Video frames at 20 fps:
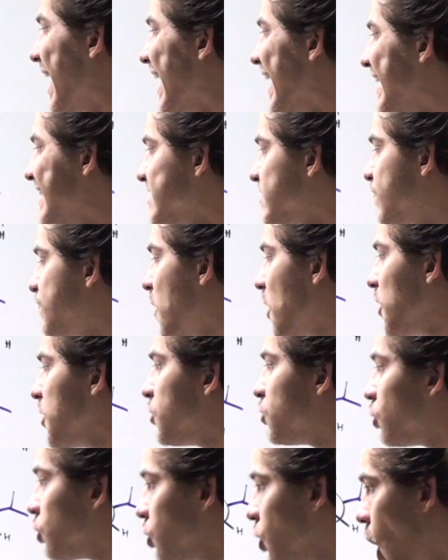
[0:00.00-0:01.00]
is very
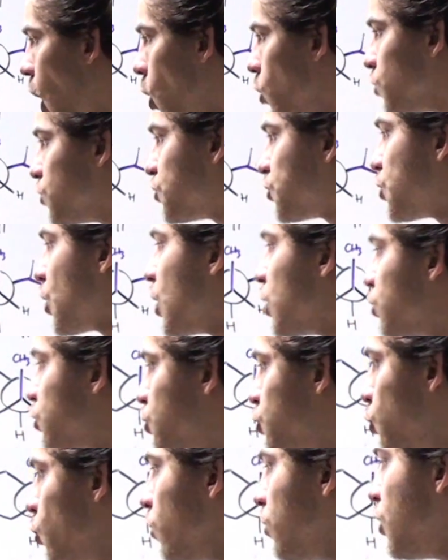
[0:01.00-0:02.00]
close
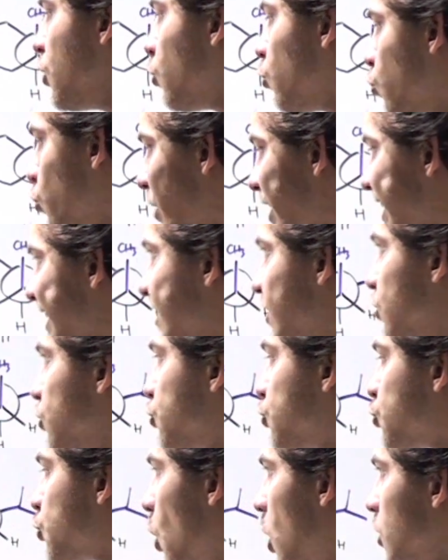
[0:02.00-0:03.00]
to the ring
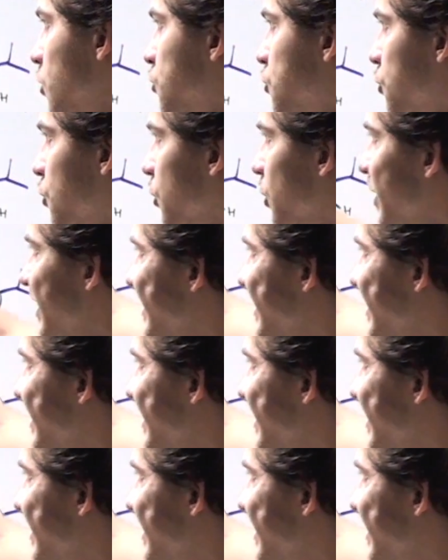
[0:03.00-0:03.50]
structure